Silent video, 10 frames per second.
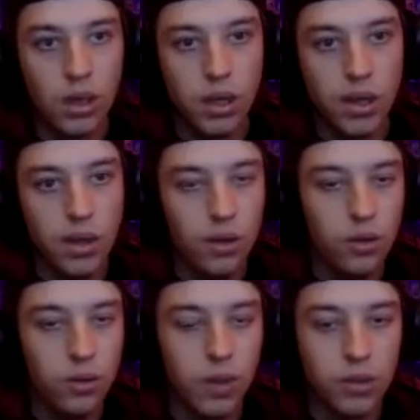I don't know
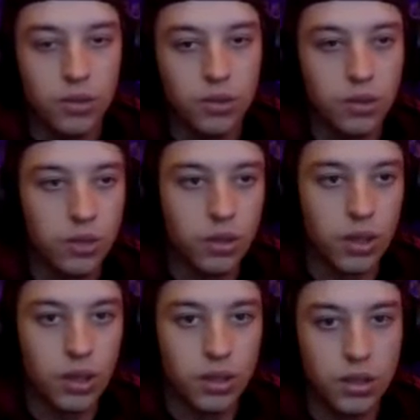what the Patriots are doing
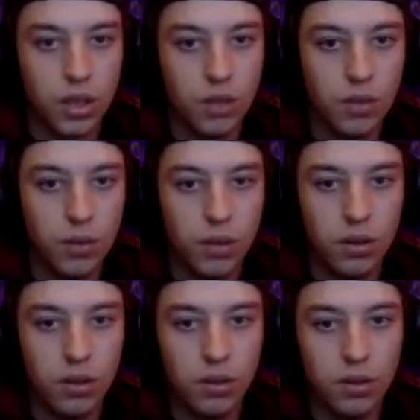because
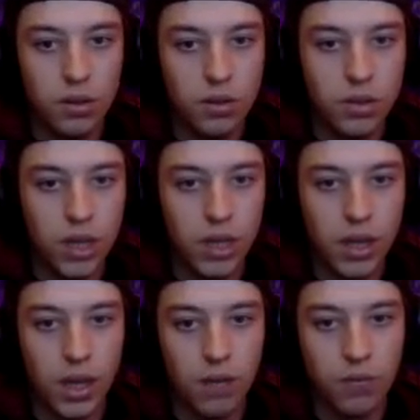you signed
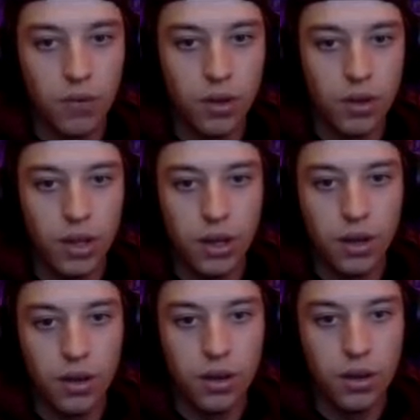Cam for a year,